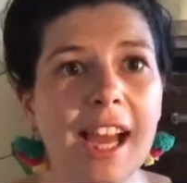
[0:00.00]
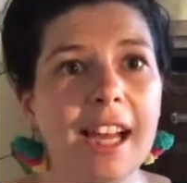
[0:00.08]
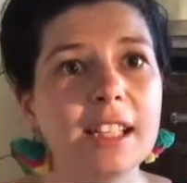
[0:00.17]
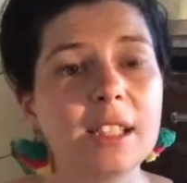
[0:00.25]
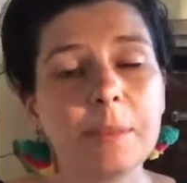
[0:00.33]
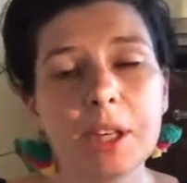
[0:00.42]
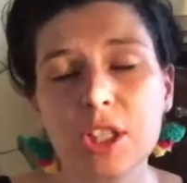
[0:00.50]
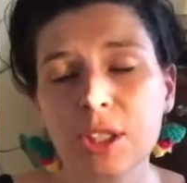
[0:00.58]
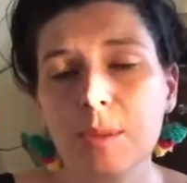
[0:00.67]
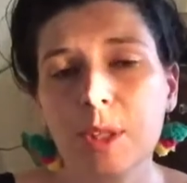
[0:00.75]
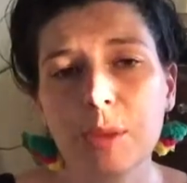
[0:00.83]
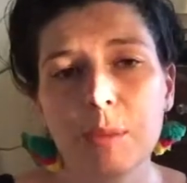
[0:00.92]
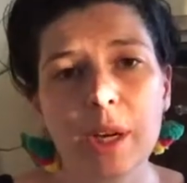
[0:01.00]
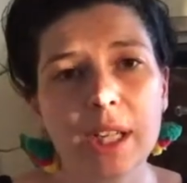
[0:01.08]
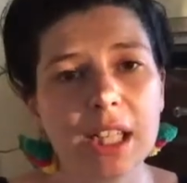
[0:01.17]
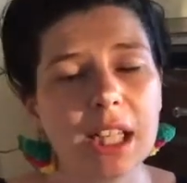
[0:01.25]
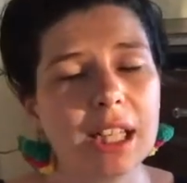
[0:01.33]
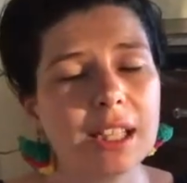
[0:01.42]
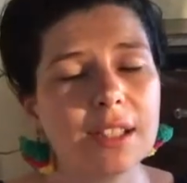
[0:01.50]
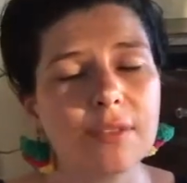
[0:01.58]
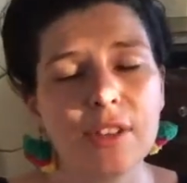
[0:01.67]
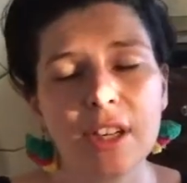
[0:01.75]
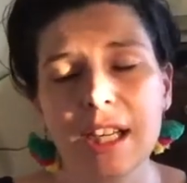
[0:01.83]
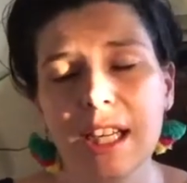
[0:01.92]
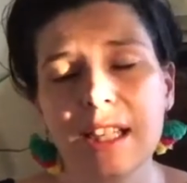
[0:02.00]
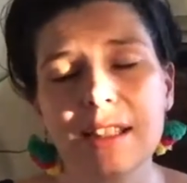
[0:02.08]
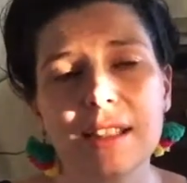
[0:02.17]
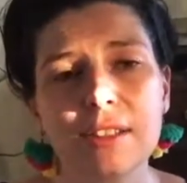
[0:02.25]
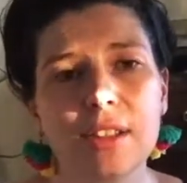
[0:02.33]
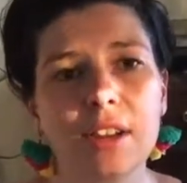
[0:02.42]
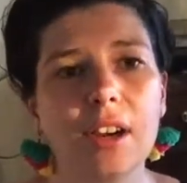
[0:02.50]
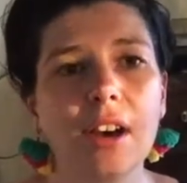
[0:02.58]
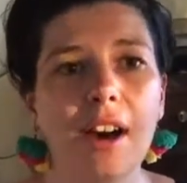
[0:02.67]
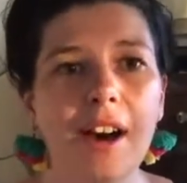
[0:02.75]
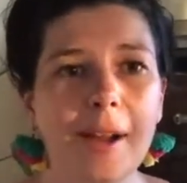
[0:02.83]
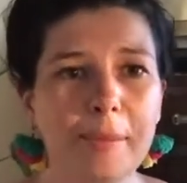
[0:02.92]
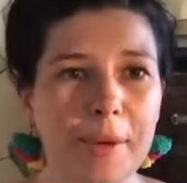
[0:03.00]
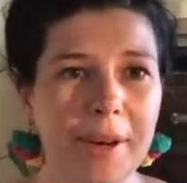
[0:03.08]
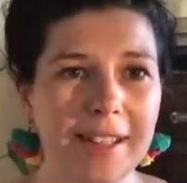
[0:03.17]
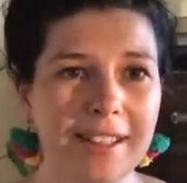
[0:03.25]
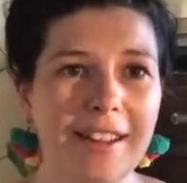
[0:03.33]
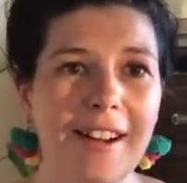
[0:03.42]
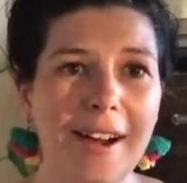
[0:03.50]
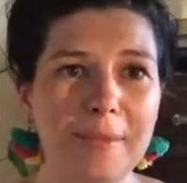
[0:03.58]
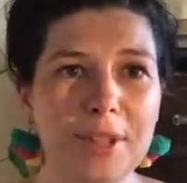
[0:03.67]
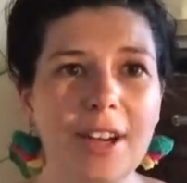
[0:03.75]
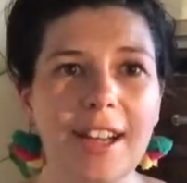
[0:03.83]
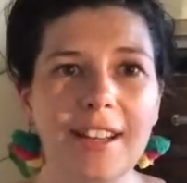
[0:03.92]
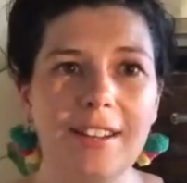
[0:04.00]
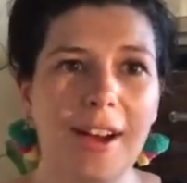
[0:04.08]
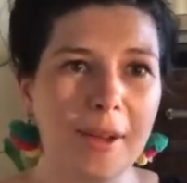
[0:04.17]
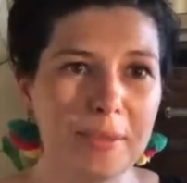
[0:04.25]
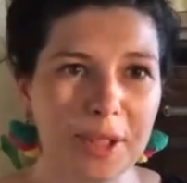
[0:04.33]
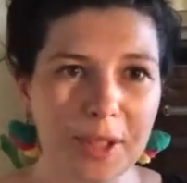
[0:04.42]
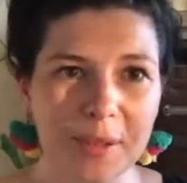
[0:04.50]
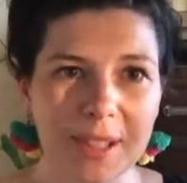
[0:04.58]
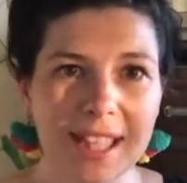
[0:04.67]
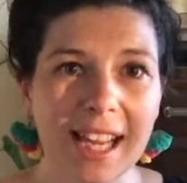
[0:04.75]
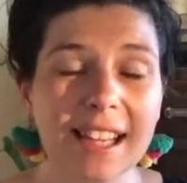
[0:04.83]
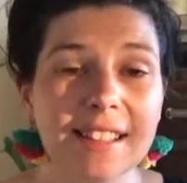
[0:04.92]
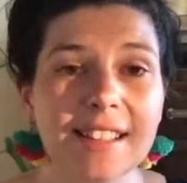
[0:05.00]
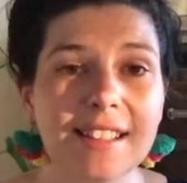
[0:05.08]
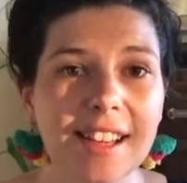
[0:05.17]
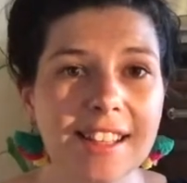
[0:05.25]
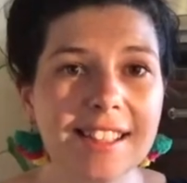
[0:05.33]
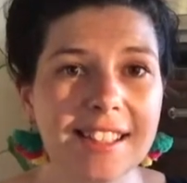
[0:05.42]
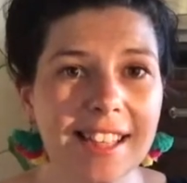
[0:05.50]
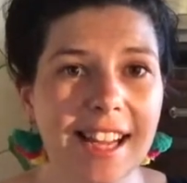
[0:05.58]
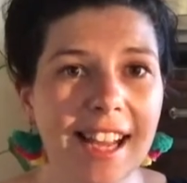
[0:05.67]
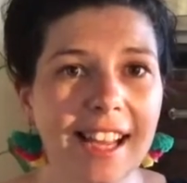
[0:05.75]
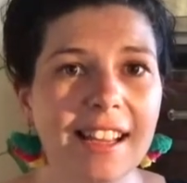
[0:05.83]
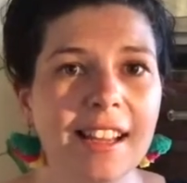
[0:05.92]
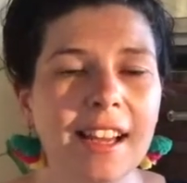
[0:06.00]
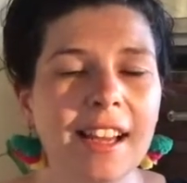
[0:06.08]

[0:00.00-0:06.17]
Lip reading: and especially when you're pregnant, it is very easy to go, I'm pregnant, I'm tired, I'm not going to exercise today.